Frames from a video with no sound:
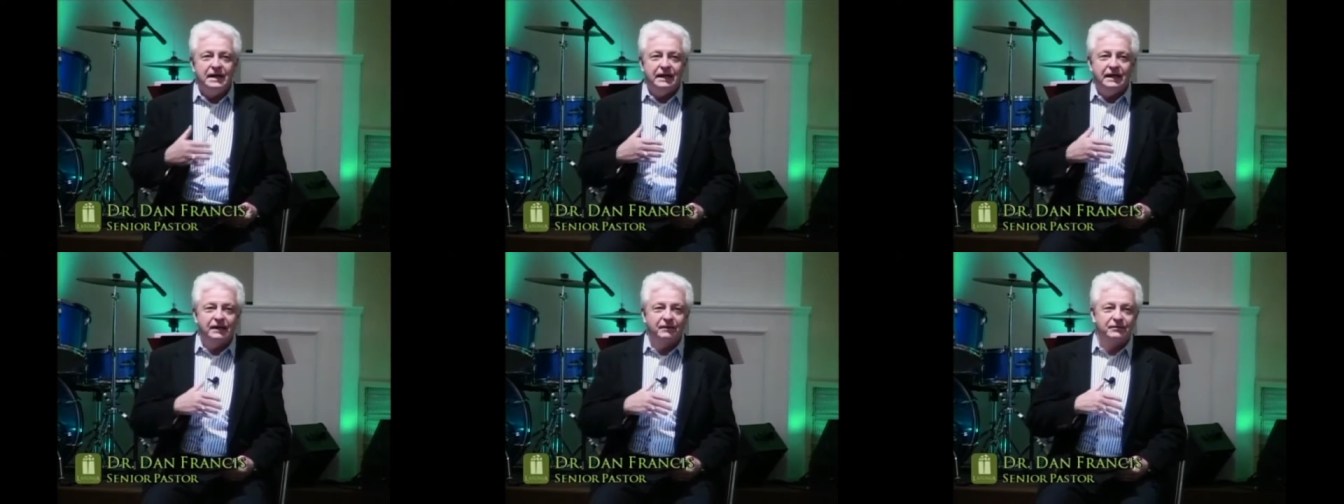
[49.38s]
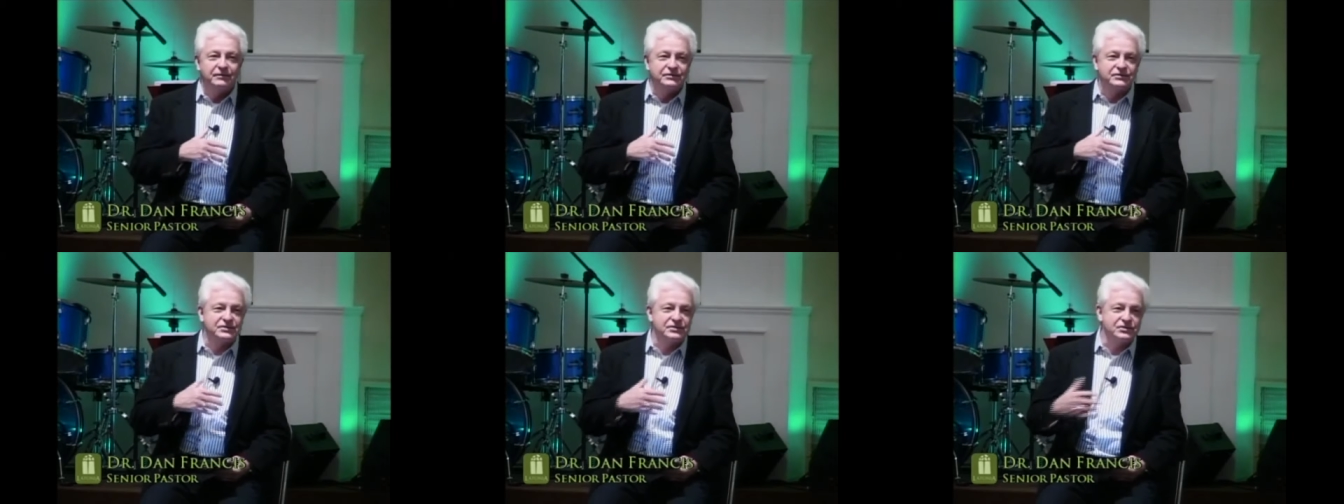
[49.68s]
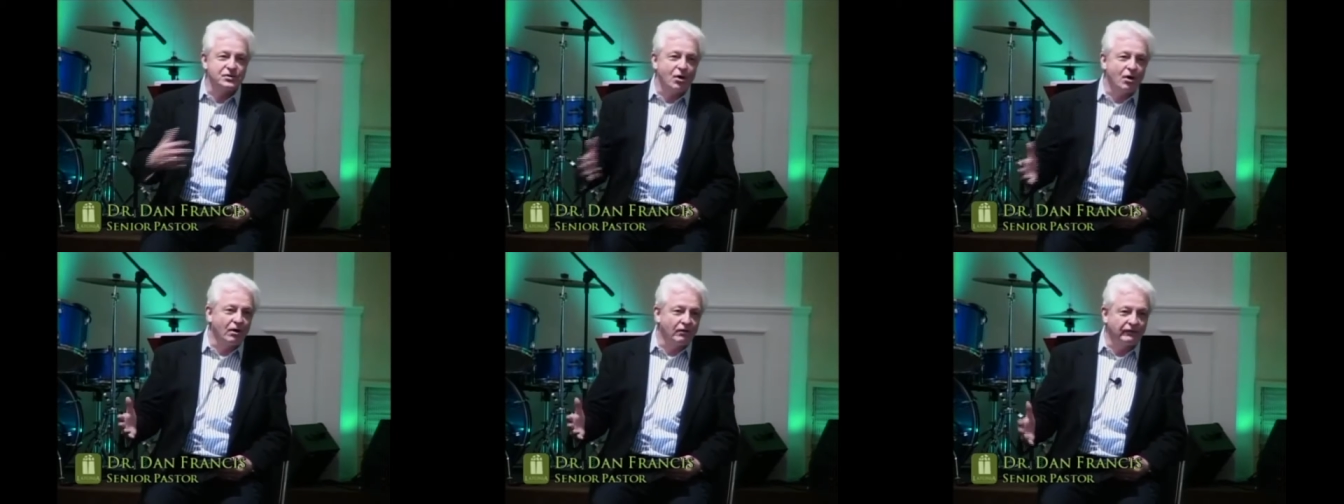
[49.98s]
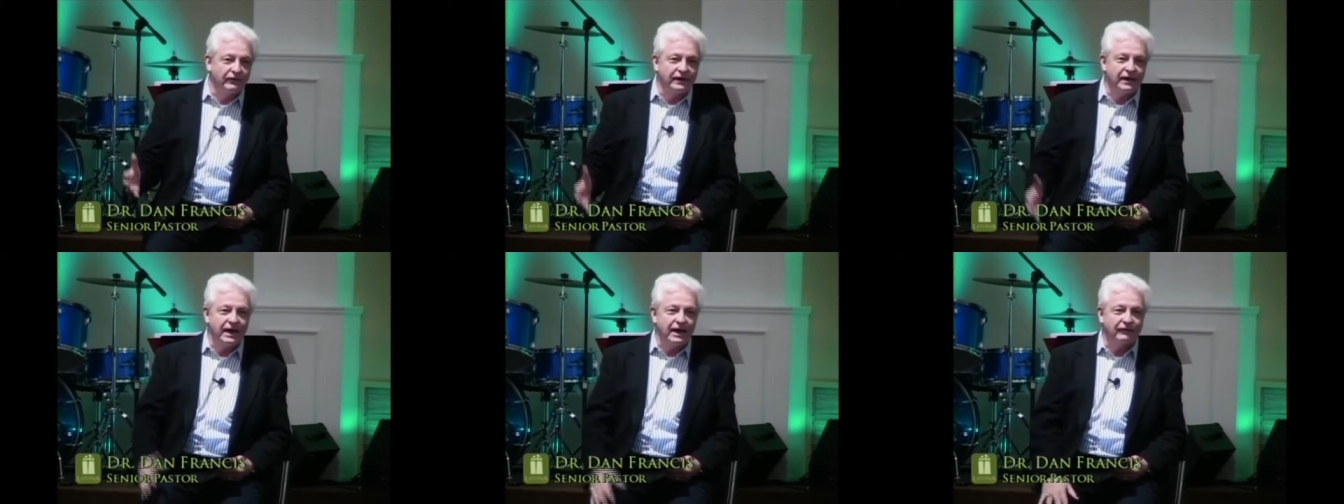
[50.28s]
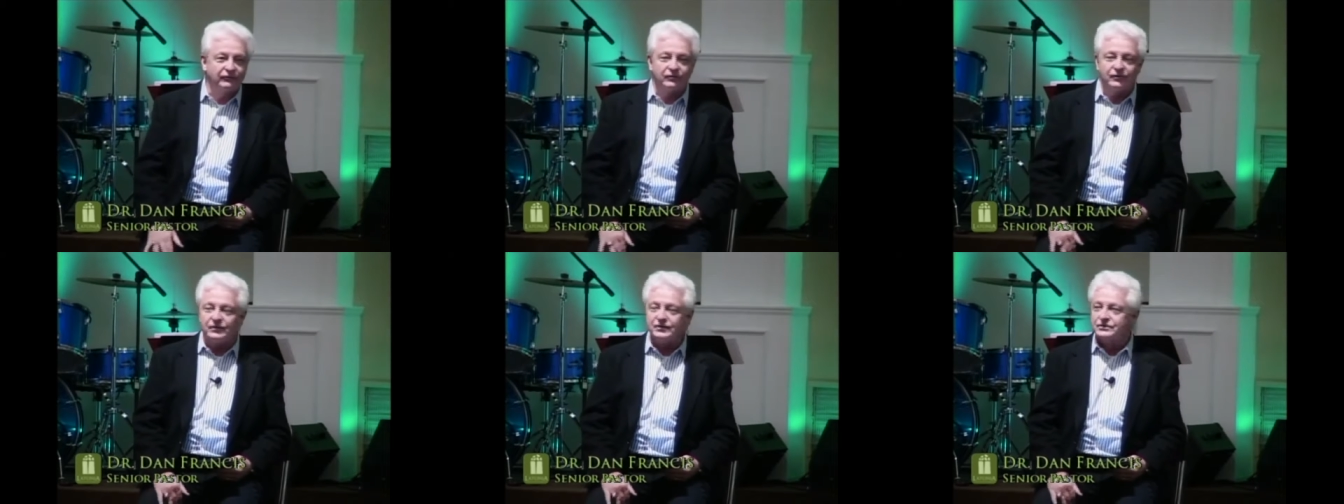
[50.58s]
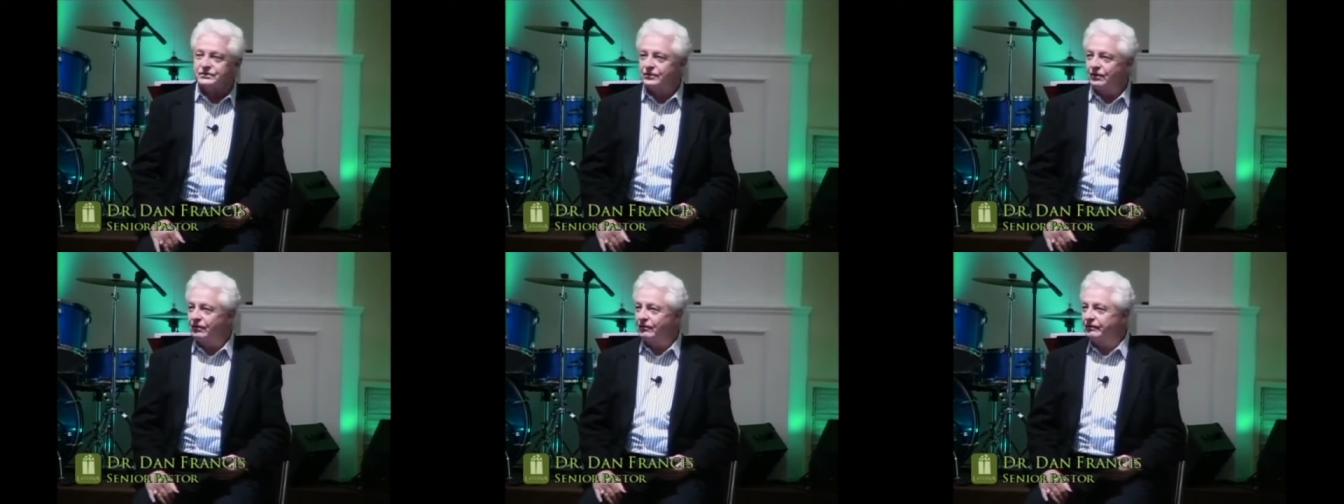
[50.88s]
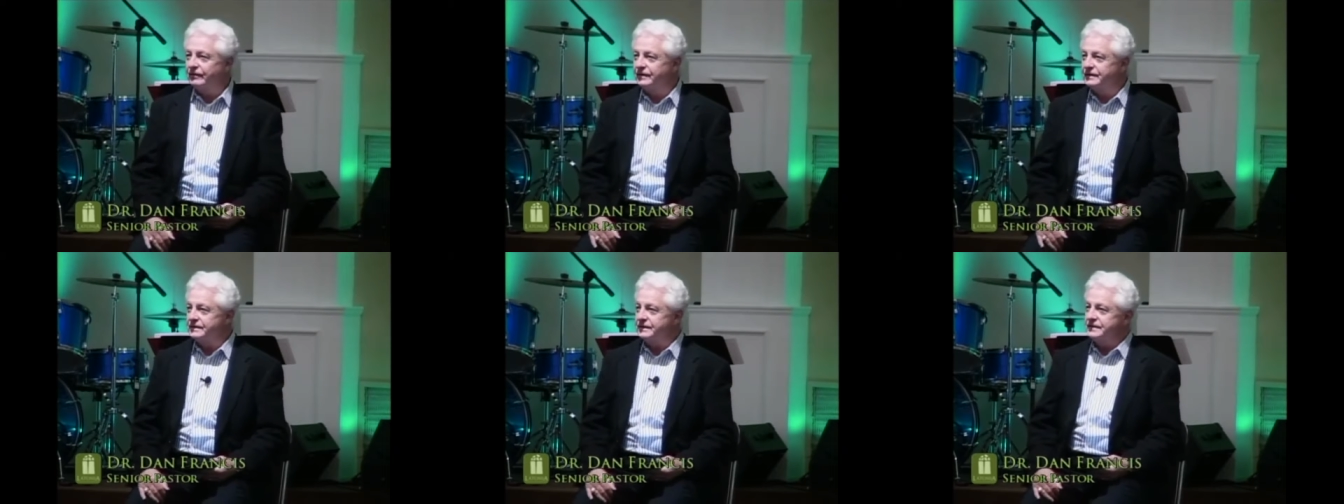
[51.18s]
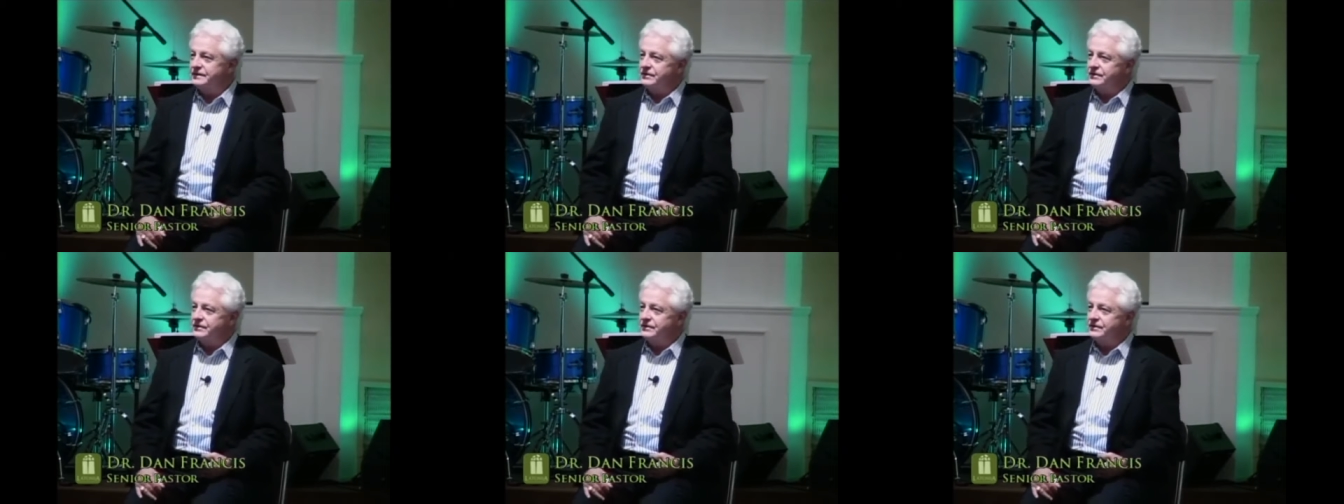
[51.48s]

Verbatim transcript: He was starving after the service,